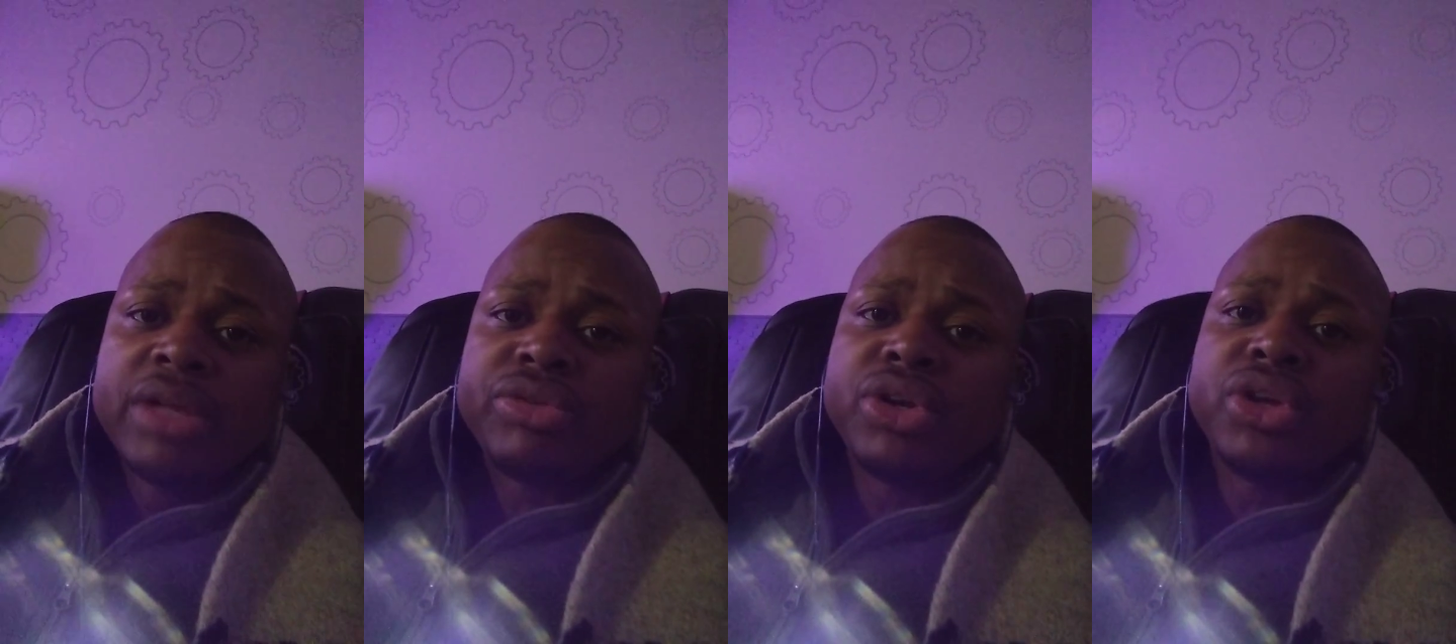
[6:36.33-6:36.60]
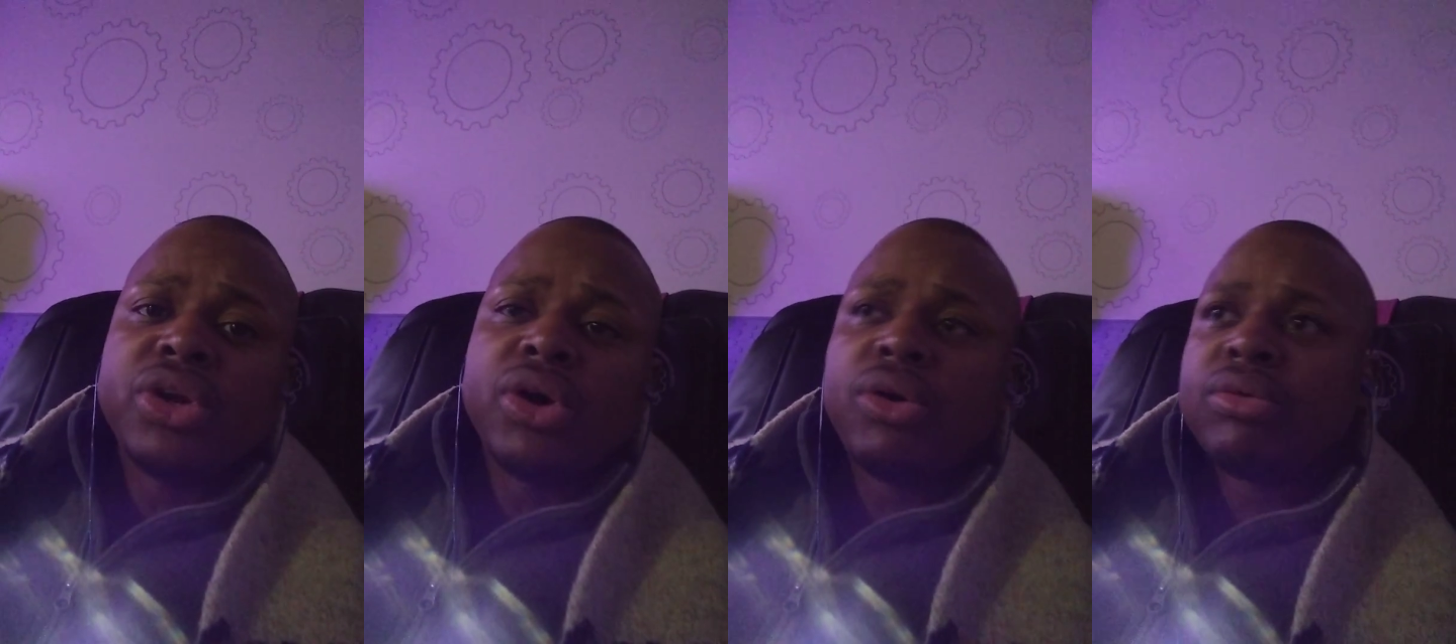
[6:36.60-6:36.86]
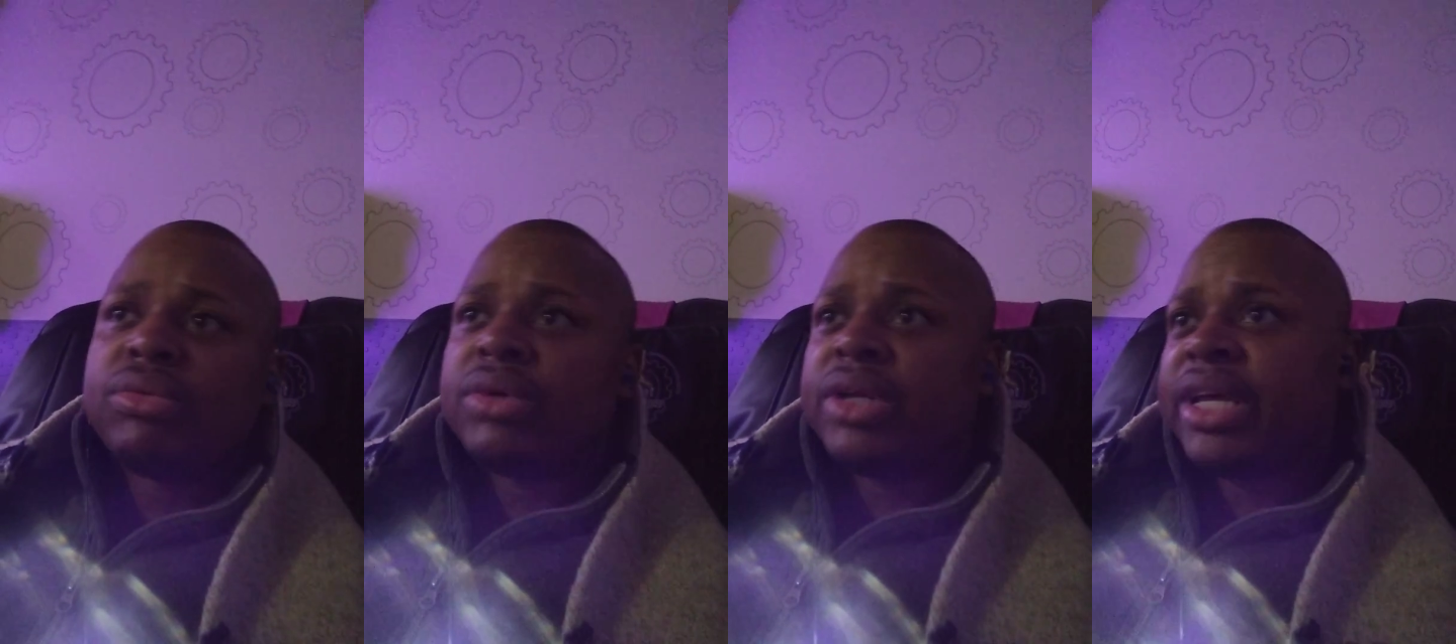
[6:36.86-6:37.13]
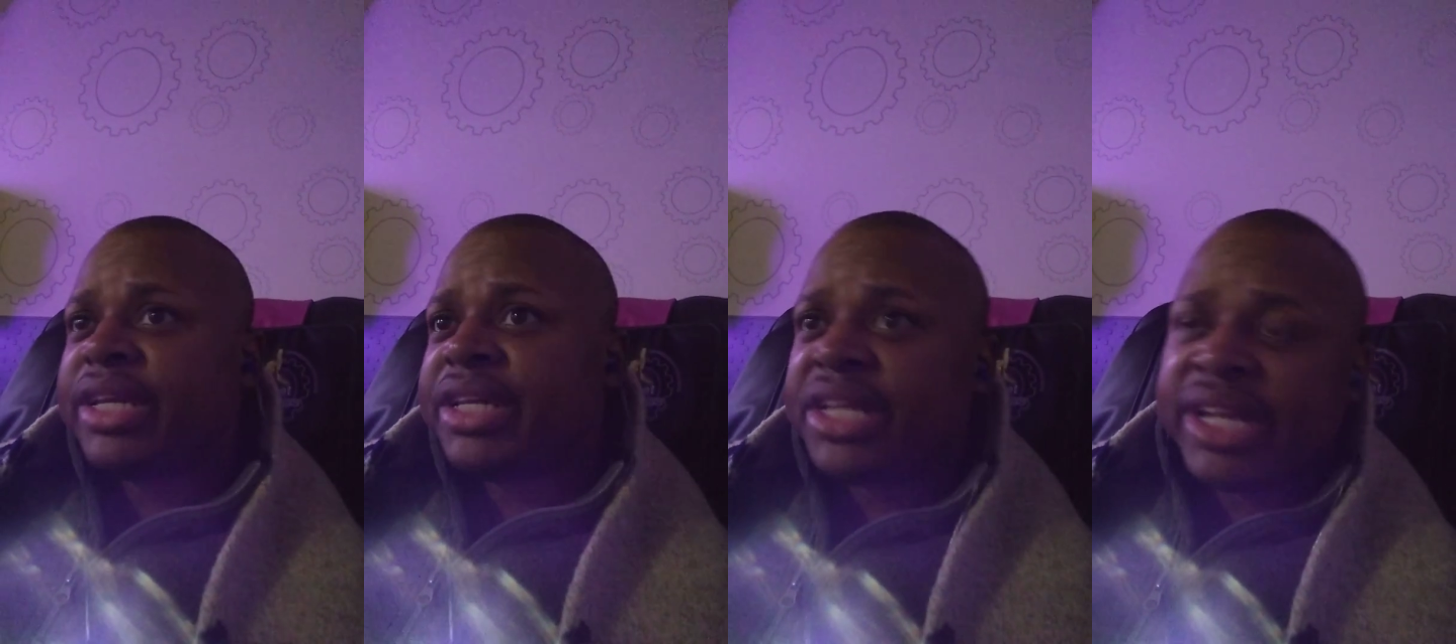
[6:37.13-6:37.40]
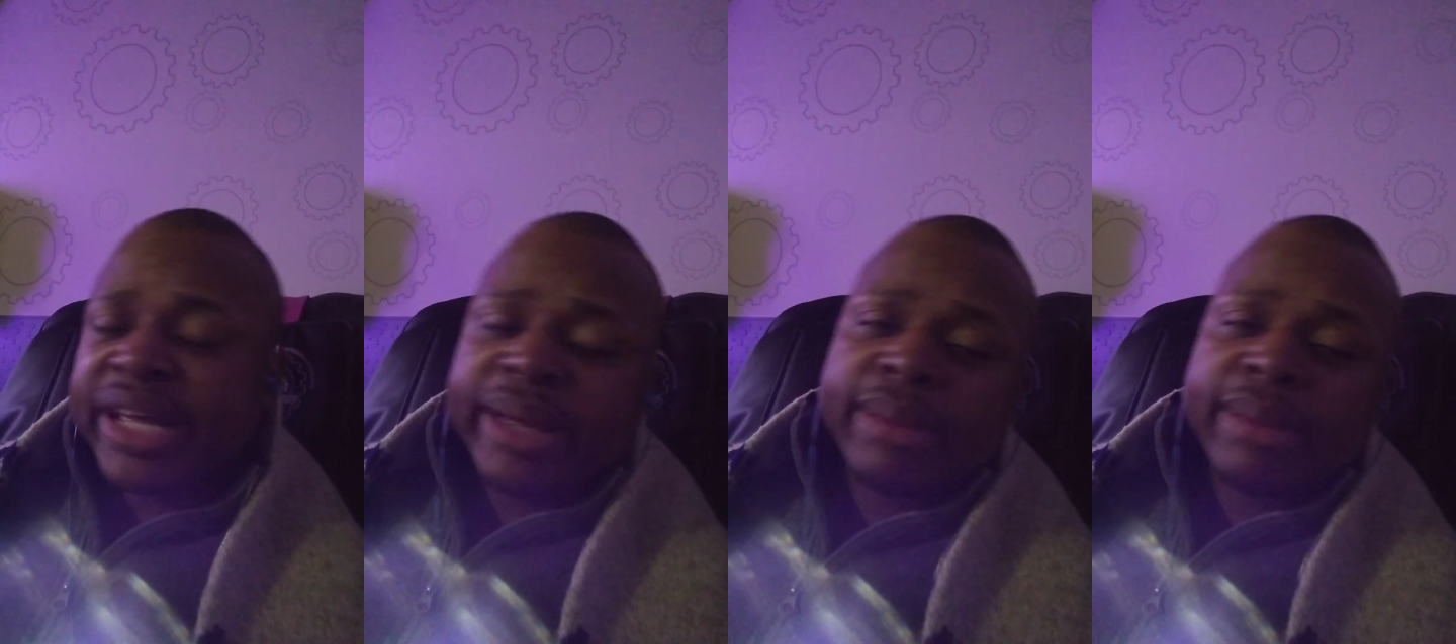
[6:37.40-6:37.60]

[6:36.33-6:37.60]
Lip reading: You know, and then the